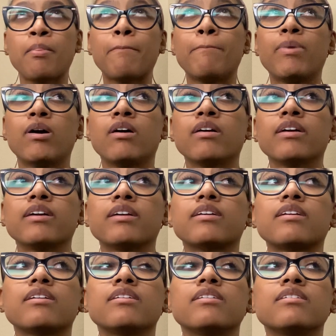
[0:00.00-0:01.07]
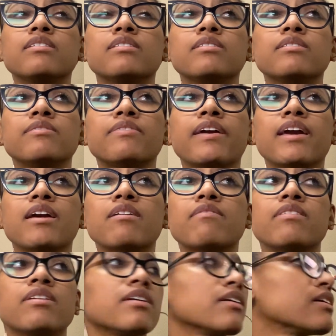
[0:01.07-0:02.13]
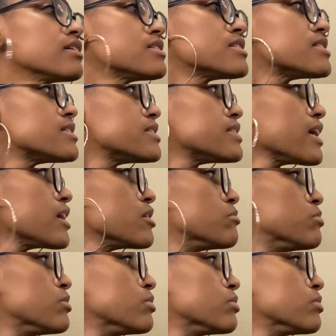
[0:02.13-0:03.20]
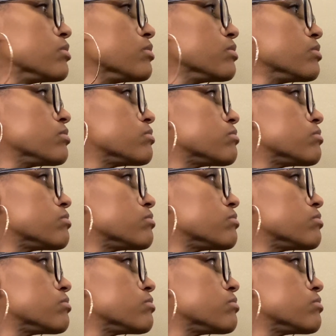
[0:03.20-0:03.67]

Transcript: part of having a stable